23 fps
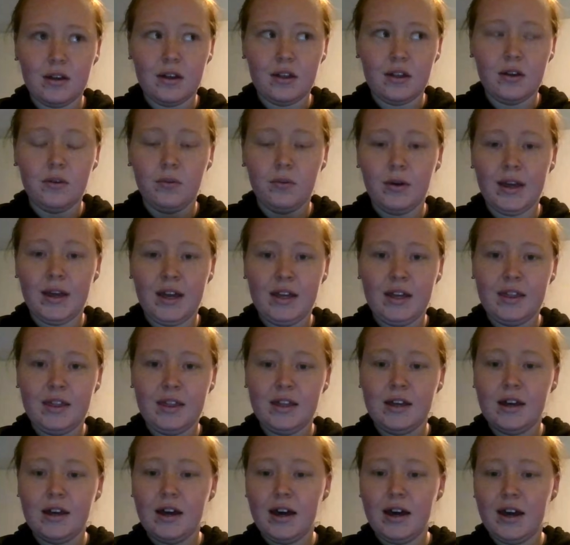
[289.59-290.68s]
a way
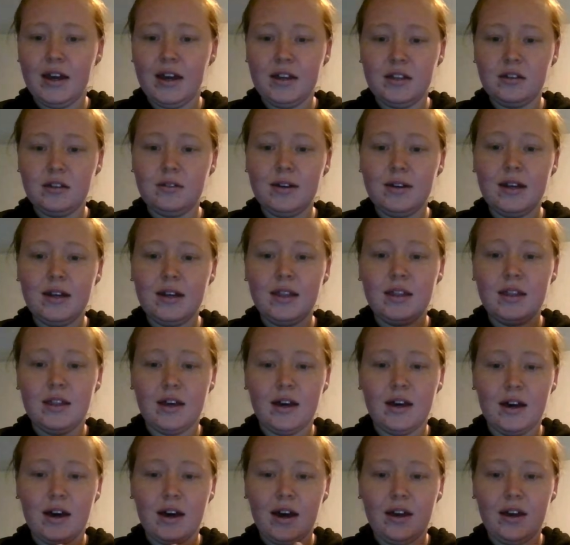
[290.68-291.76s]
that I do it
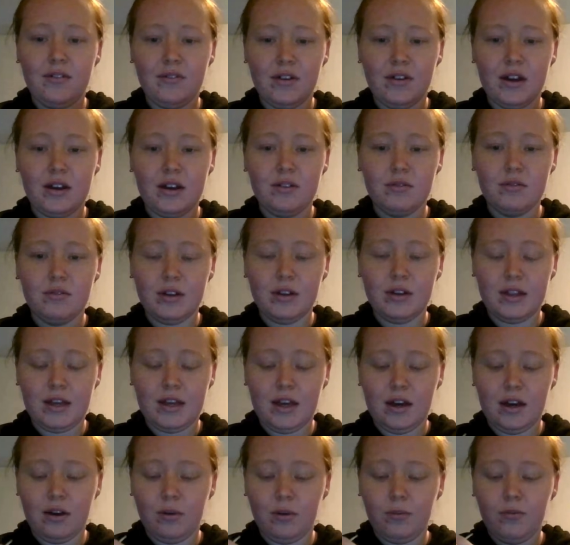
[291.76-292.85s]
that I find really
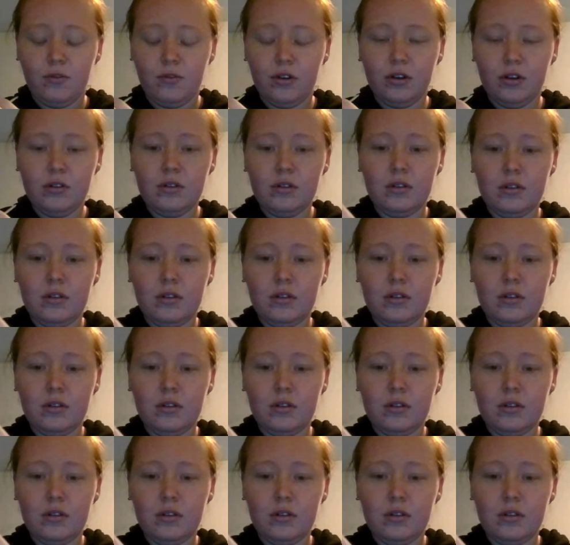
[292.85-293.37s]
helpful.